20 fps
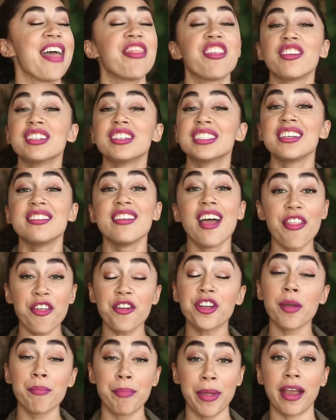And there is
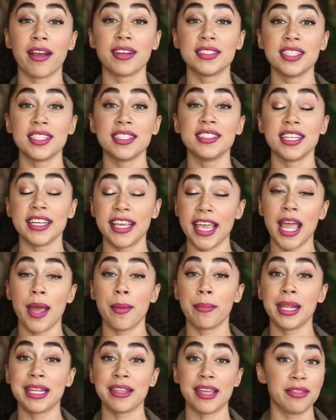another comparison to
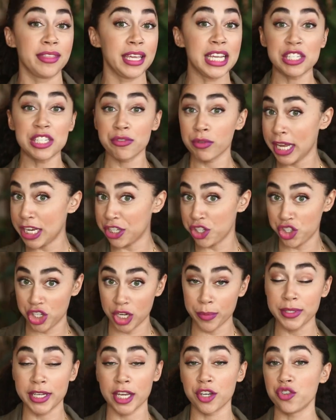gambling that these
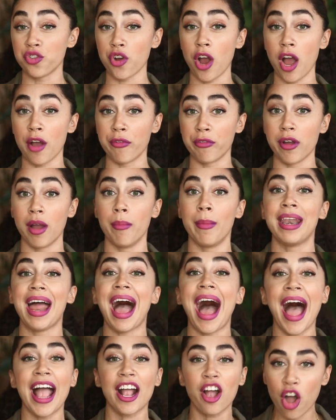relationships can draw from,
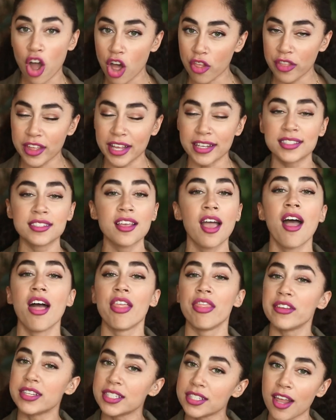and I call this
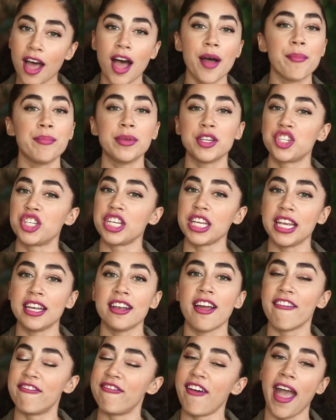the slot
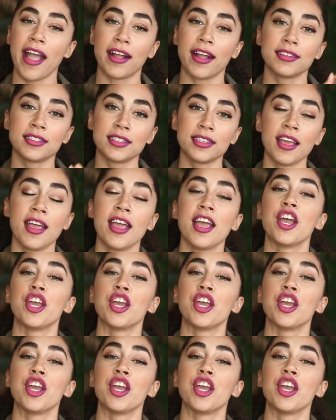machine effect.